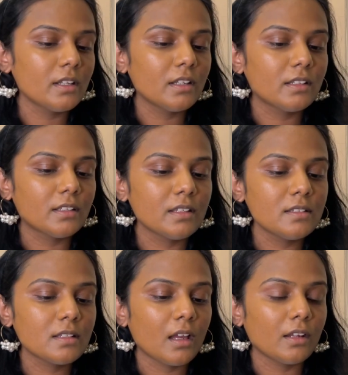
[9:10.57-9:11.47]
It is
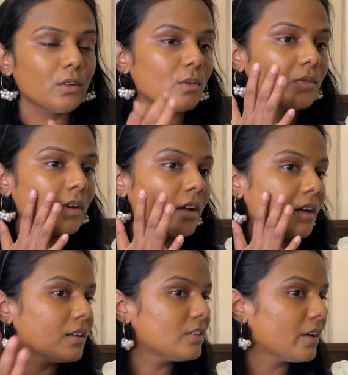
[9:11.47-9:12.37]
kind of
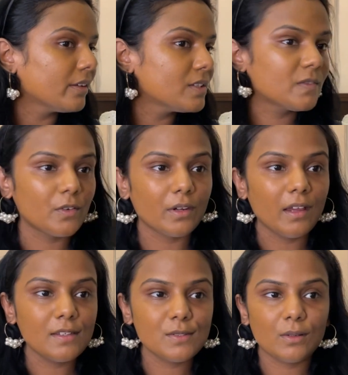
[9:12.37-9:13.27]

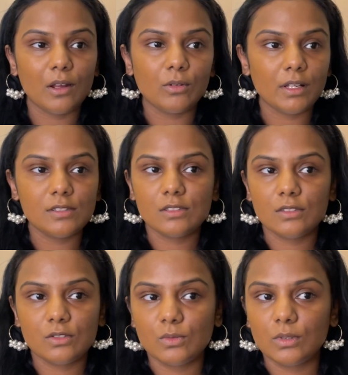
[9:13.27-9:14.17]
transferring, so now let's
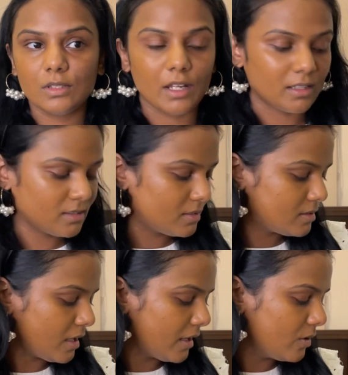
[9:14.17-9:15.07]
just do the next
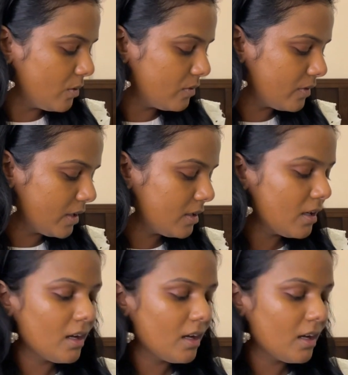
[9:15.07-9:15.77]
side of it.